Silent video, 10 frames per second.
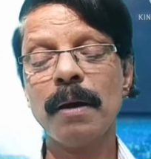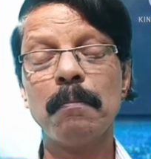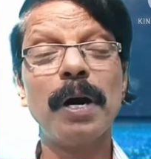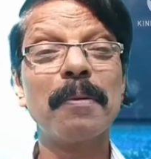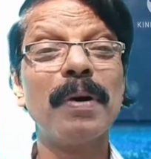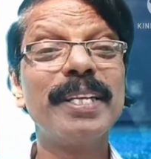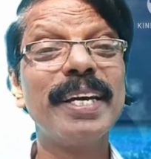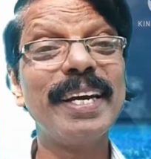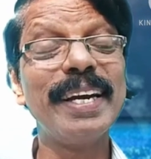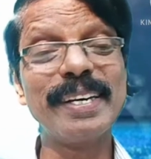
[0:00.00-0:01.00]
my
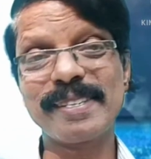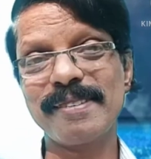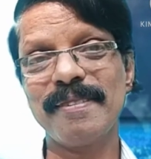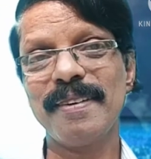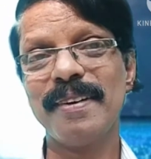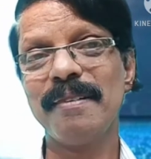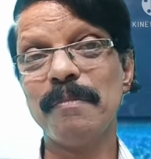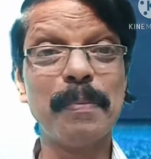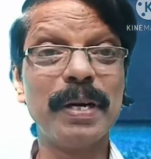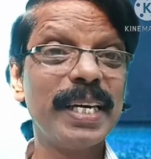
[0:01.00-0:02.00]
mother's
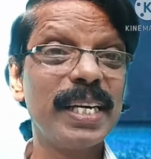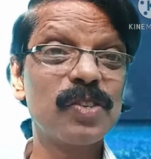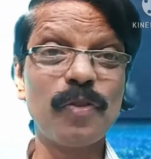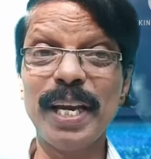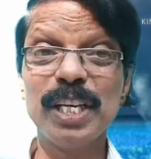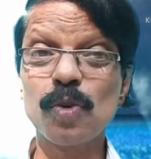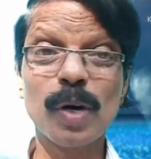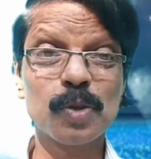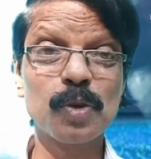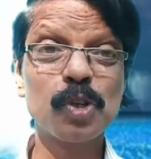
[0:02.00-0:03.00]
face
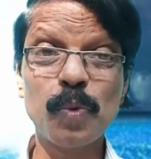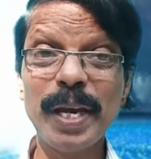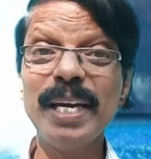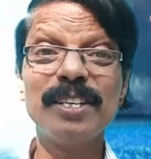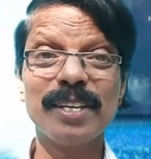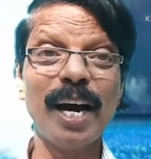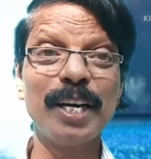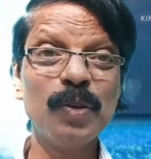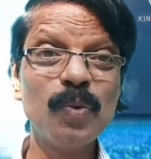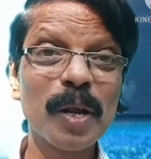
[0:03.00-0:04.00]
was so sweet. I
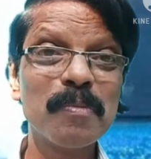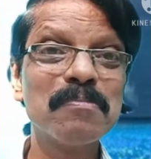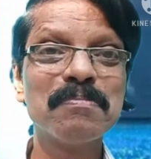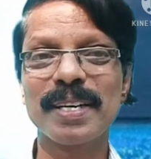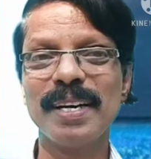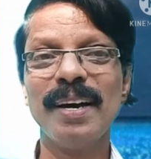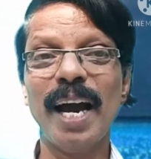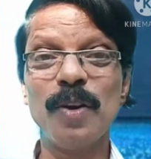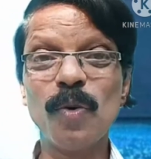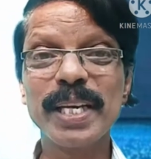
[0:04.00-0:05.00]
do remember,
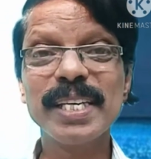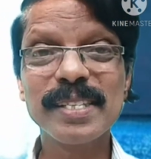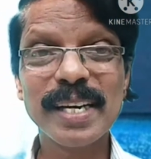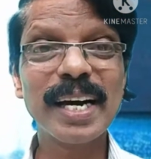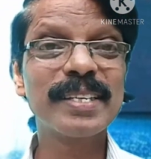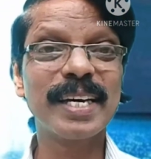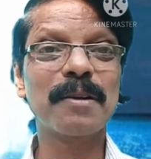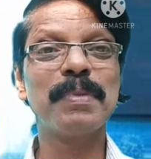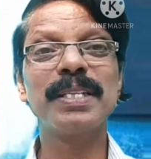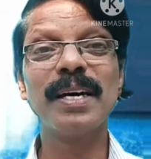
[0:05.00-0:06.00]
I noticed that her
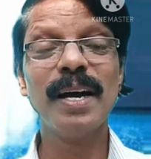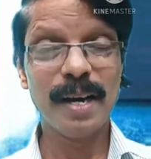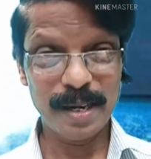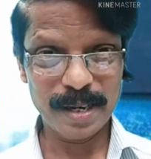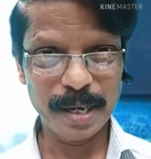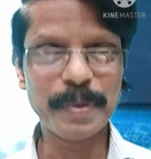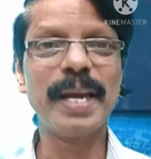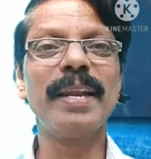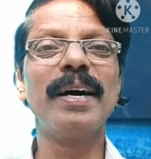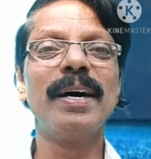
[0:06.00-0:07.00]
mother,
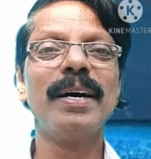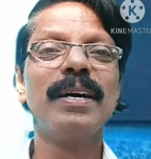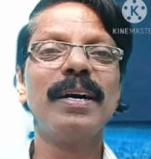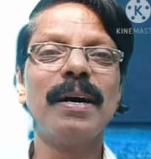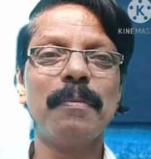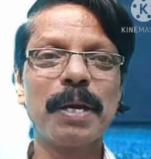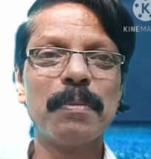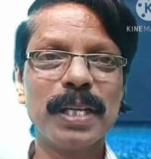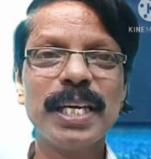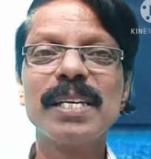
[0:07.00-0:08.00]
my
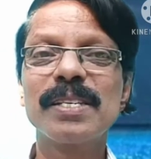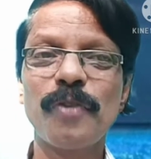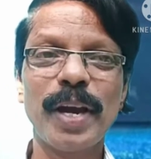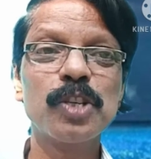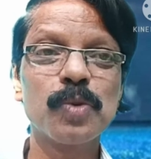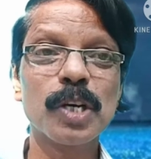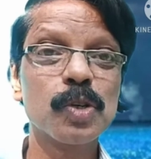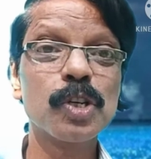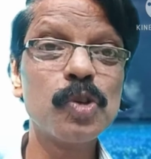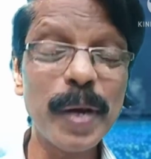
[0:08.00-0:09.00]
mother's face was
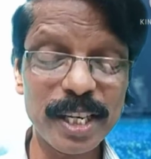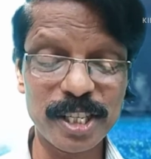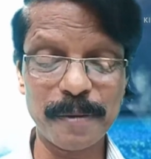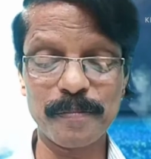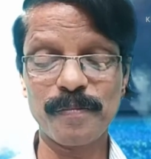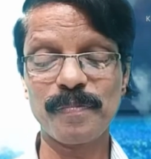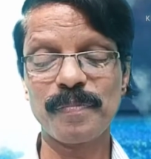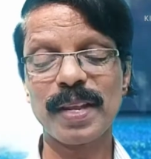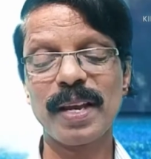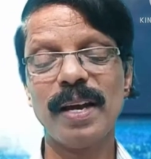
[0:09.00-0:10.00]
so sweet.
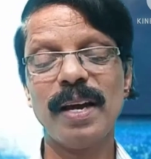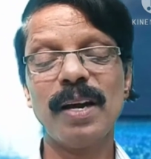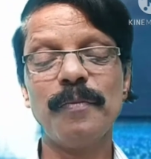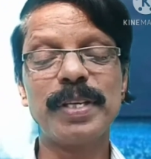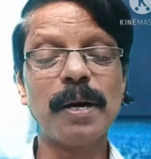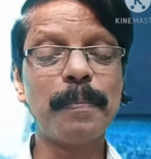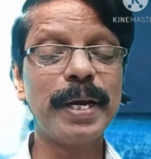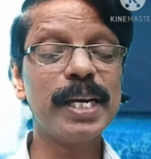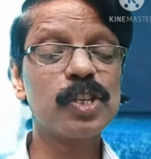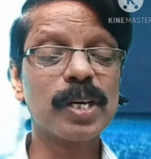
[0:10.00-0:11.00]
which
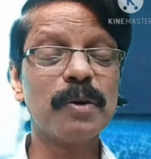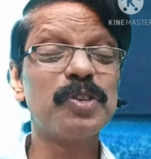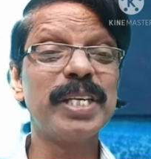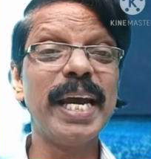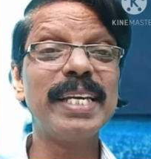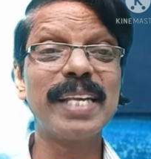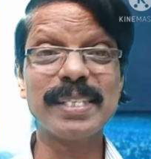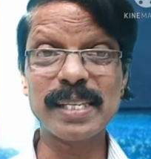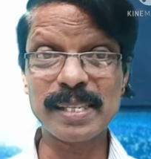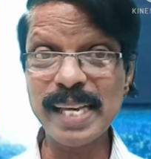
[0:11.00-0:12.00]
appears to have changed less.
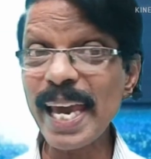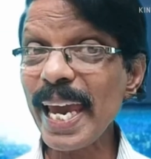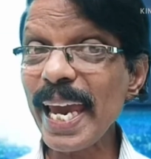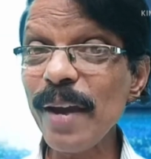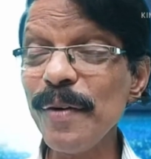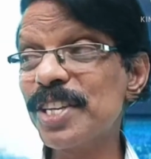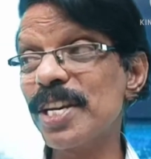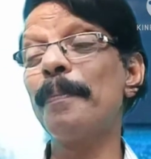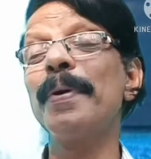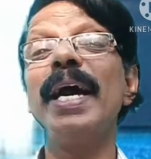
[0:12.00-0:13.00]
A sea which
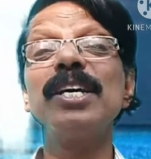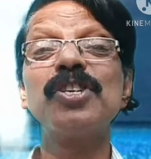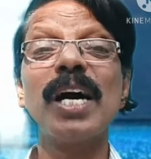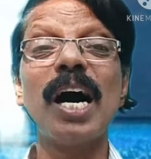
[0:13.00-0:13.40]
appears to